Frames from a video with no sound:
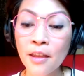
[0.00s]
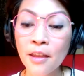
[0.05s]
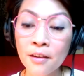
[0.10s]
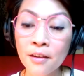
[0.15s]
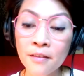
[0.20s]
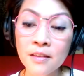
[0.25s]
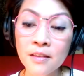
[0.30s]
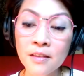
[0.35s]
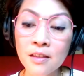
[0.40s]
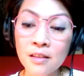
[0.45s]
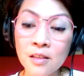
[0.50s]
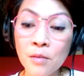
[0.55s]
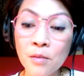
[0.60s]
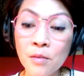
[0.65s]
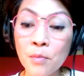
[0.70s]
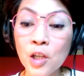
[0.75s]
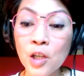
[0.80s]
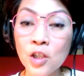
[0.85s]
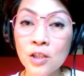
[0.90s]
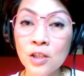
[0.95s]
thought that the
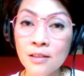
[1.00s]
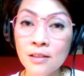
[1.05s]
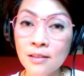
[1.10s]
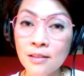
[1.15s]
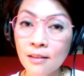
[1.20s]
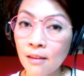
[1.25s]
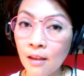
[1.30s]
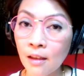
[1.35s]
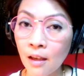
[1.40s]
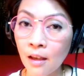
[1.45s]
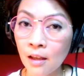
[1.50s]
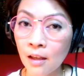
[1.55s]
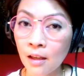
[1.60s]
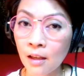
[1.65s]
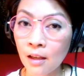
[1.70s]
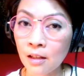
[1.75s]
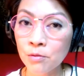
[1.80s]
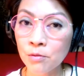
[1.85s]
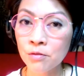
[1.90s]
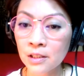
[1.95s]
summations at the end
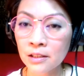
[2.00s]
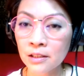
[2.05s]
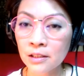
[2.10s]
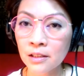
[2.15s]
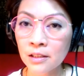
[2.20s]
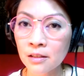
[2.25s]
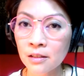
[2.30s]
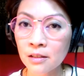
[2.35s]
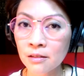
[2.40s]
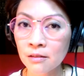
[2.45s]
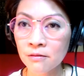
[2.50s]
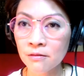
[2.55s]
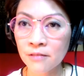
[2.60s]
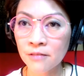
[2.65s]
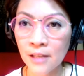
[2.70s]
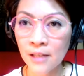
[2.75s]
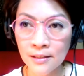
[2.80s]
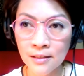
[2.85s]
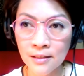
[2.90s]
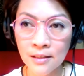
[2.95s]
were really
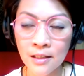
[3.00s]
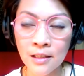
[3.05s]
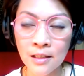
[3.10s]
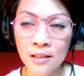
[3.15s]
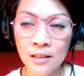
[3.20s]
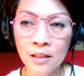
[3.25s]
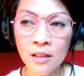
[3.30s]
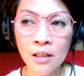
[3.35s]
fascinating,